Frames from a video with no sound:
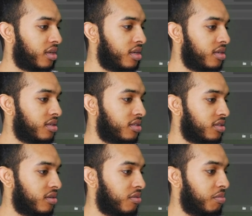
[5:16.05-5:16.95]
Okay,
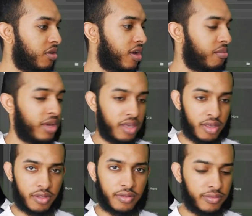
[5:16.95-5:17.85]
so be right back.
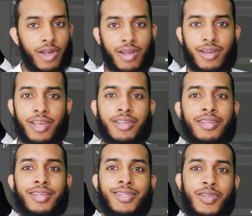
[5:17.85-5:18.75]

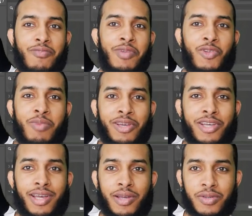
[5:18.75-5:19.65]
Okay, so I've made all my
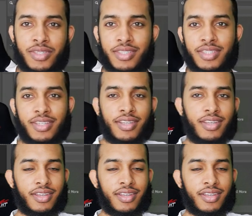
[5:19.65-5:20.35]
cutouts,